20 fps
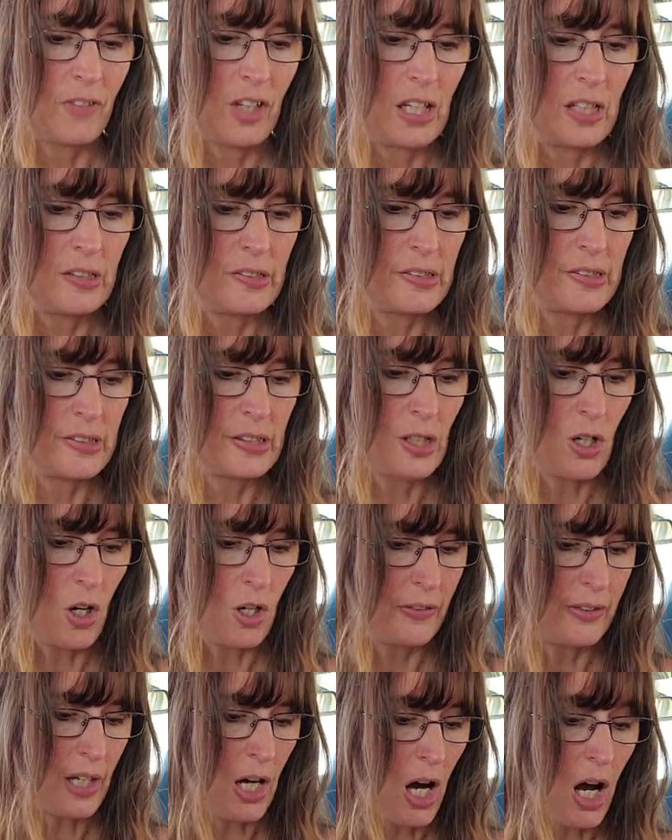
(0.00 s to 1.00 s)
It's
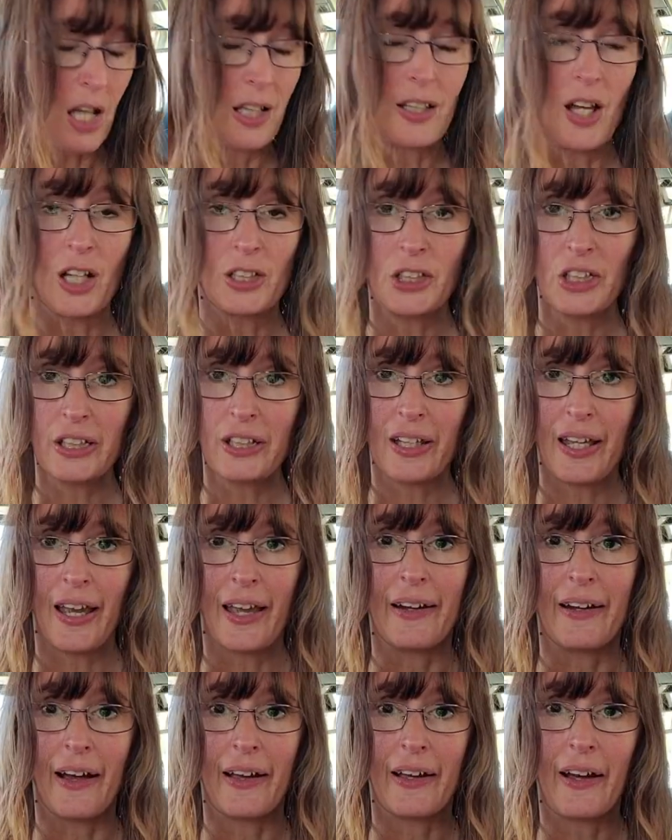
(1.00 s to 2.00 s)
called the Hot Logic,
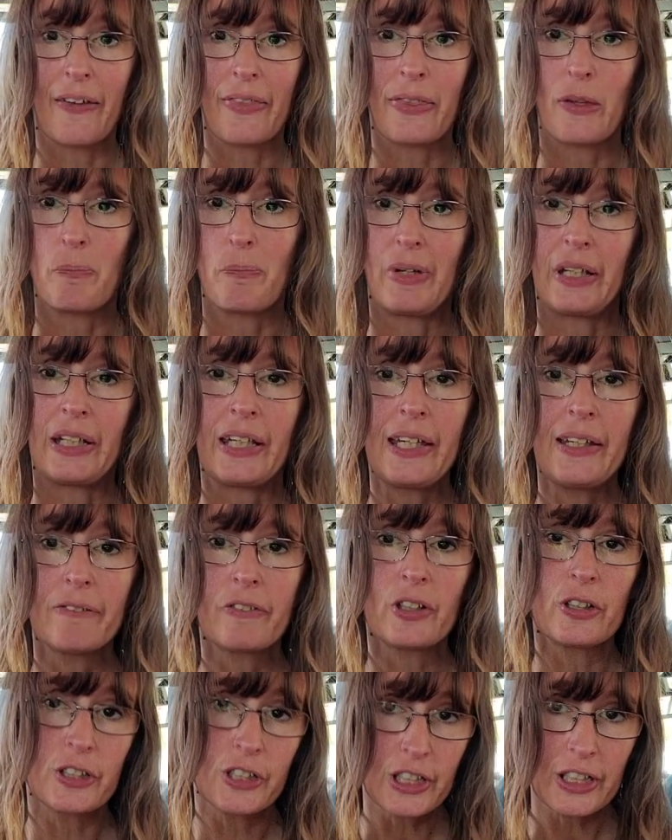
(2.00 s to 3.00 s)
and I got the mini
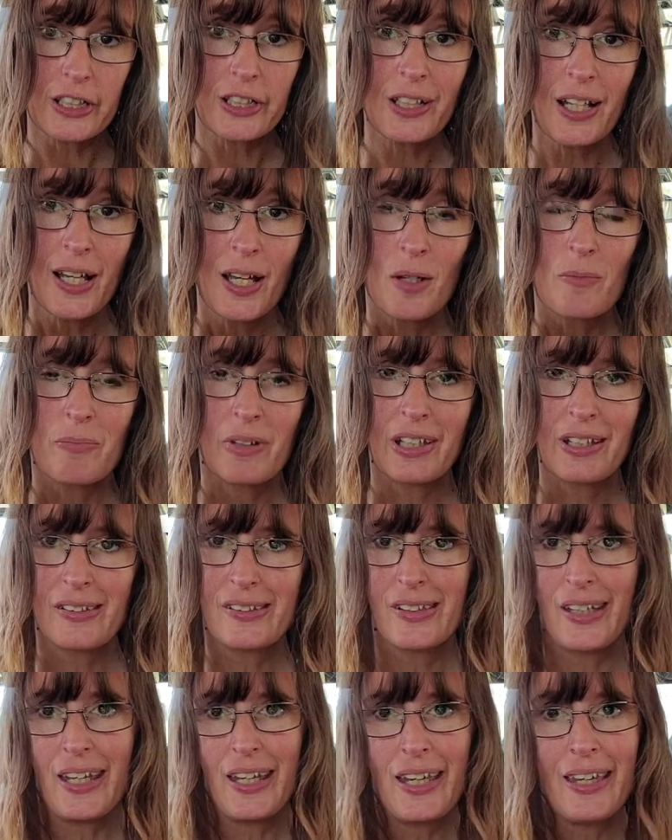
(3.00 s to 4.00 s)
version
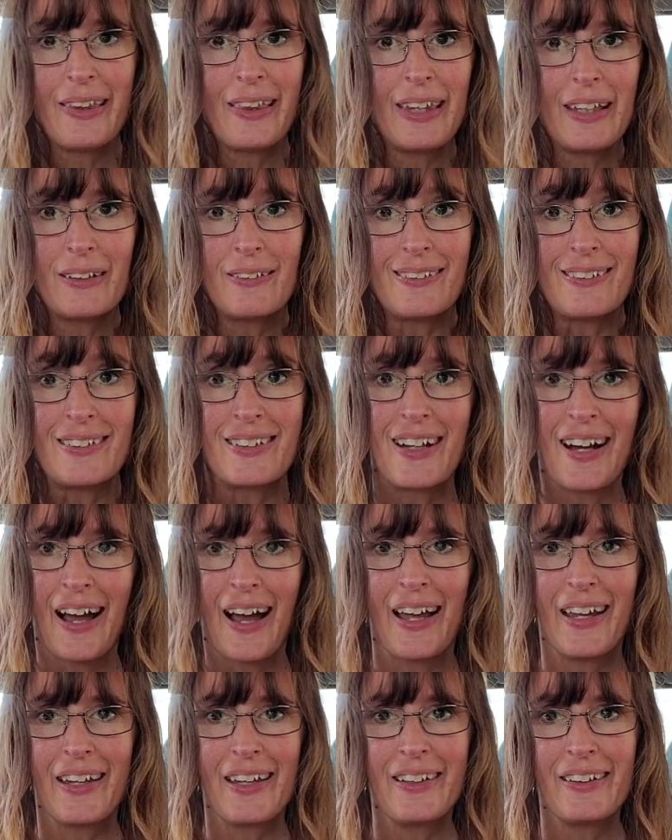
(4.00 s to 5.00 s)
because I eat little.
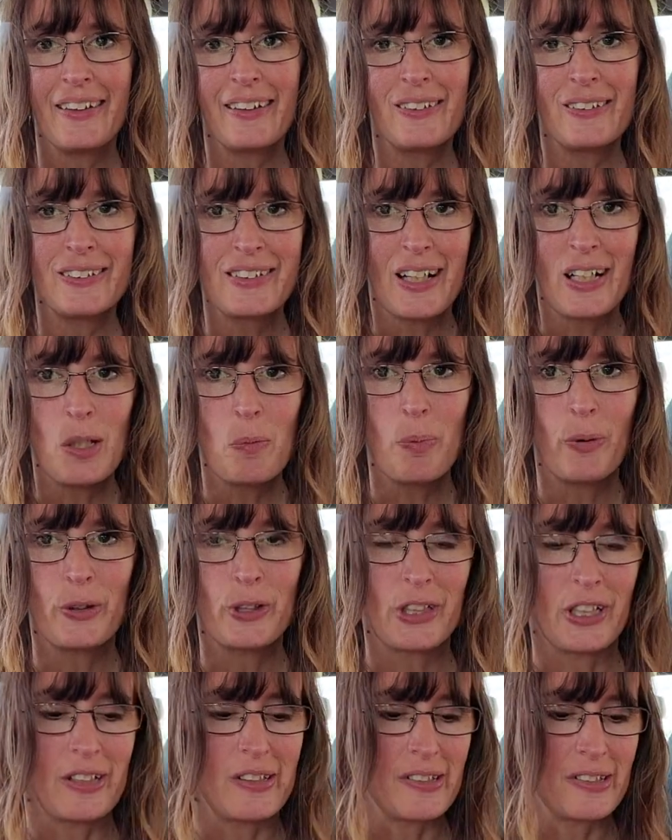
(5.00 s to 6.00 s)
I eat little tiny
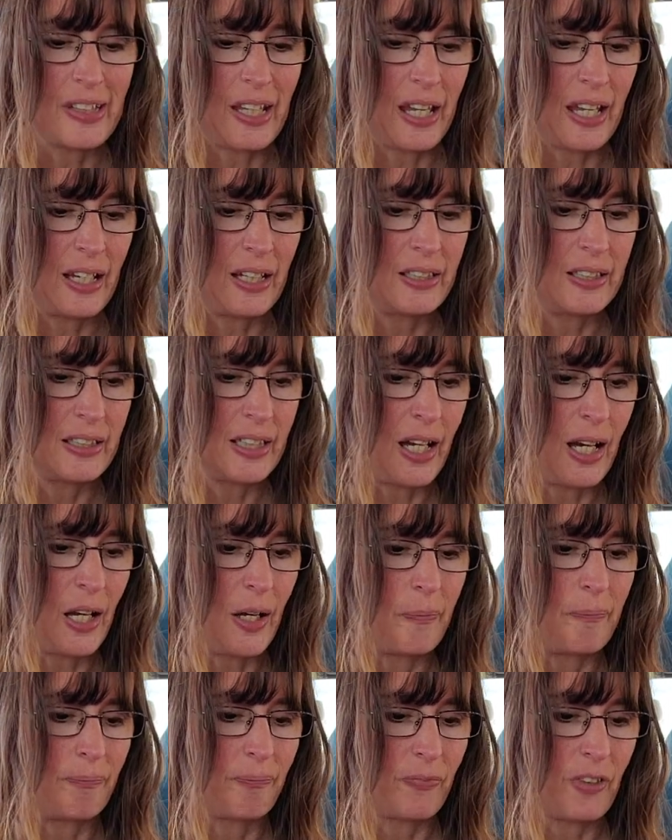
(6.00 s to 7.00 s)
portions, and
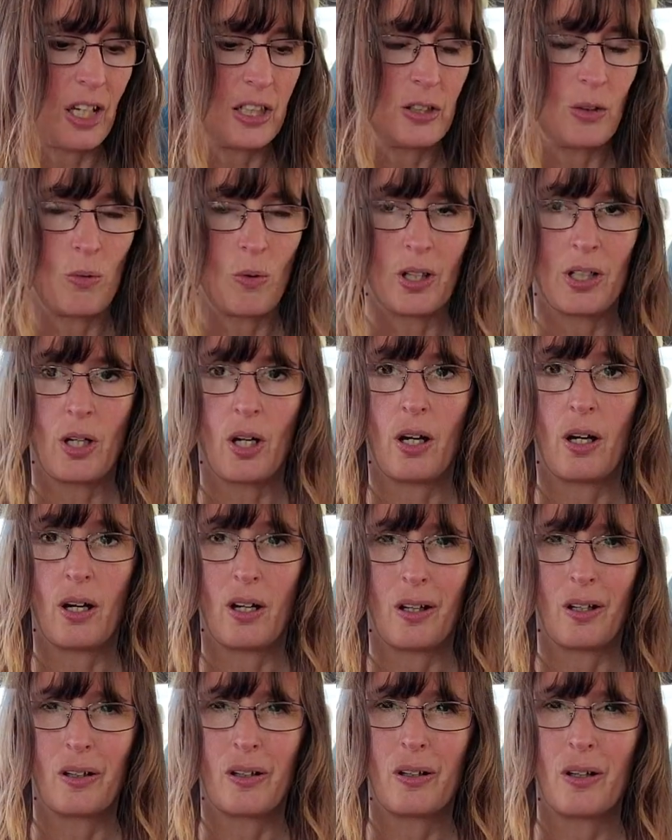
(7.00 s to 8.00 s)
I don't
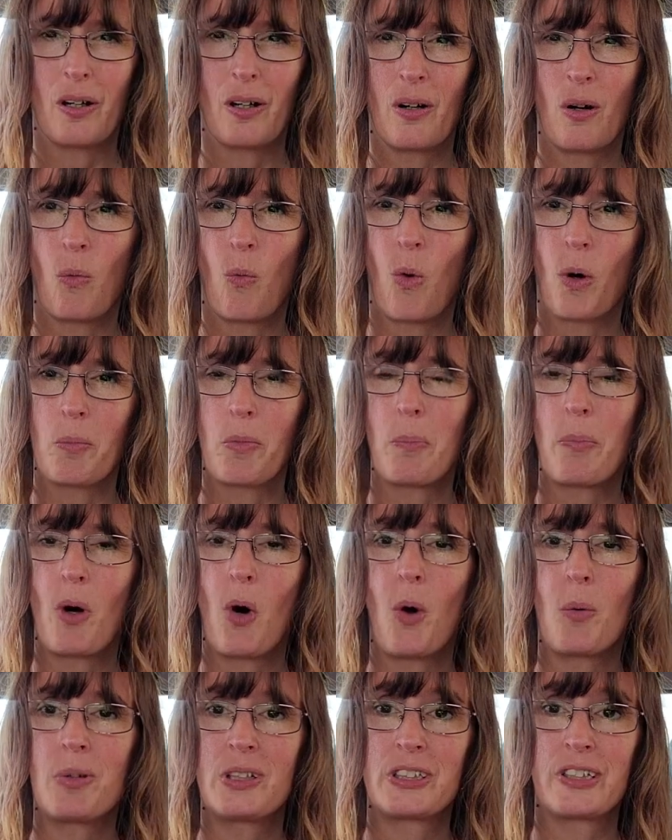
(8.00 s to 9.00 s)
wanna warm up a
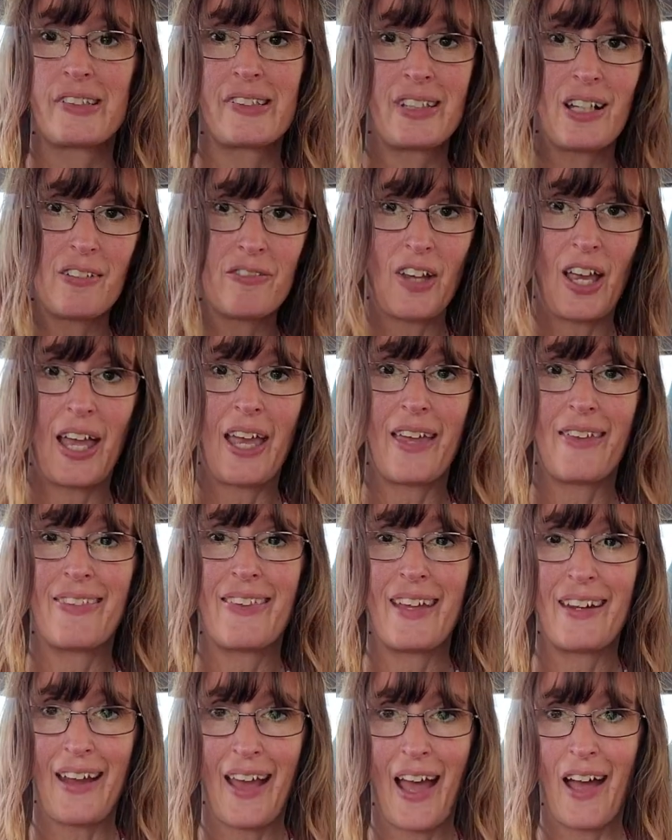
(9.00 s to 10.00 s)
whole bunch of stuff and
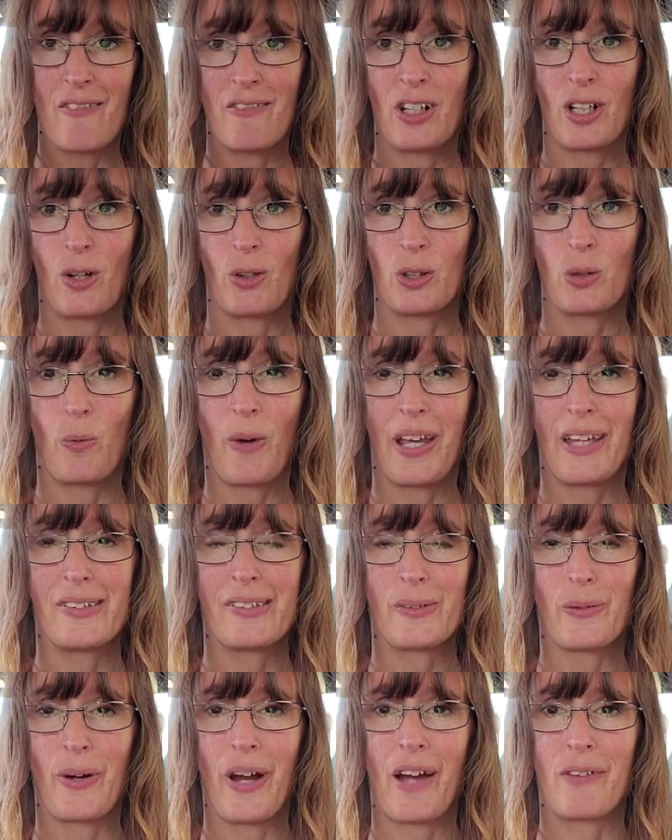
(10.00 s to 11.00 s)
then have it go to
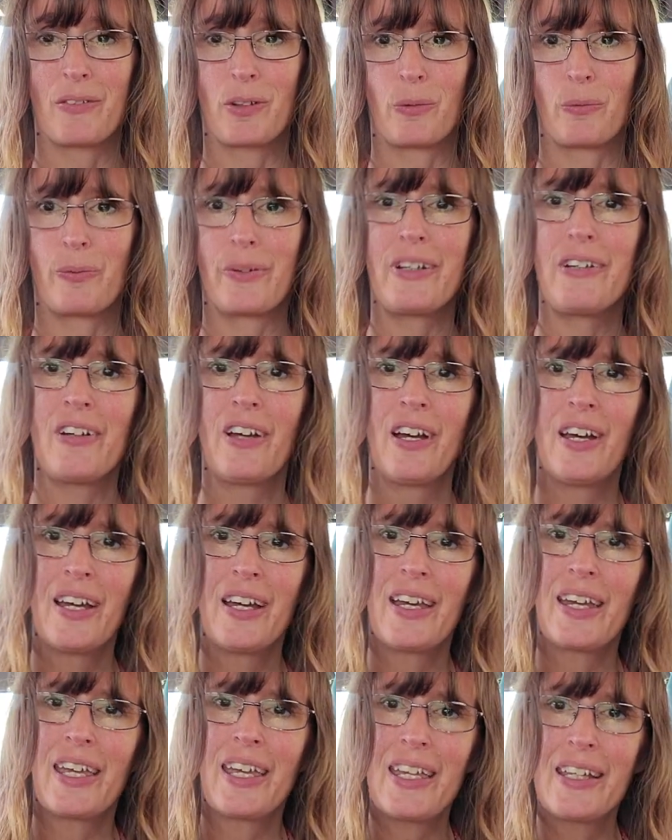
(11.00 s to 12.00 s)
waste or have to
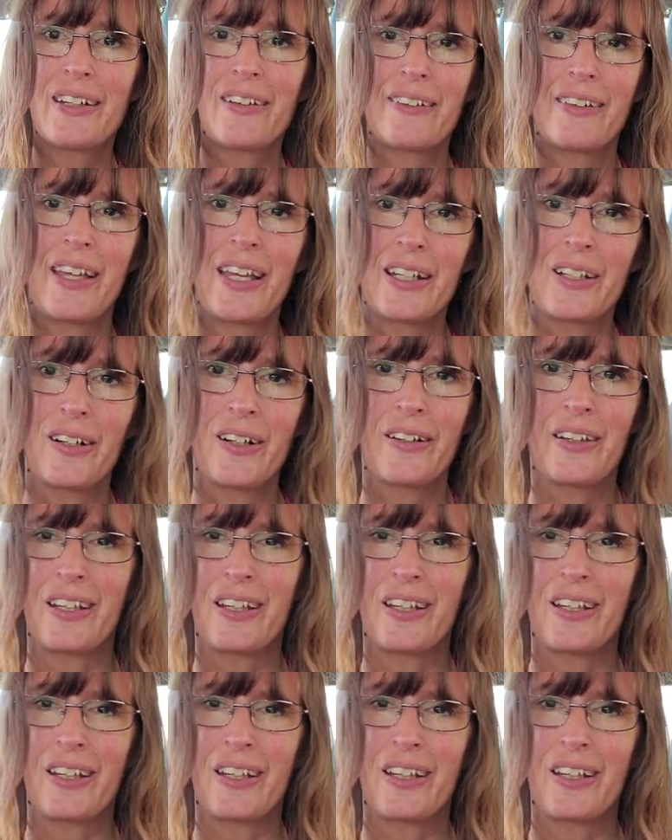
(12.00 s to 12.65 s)
reheat it later.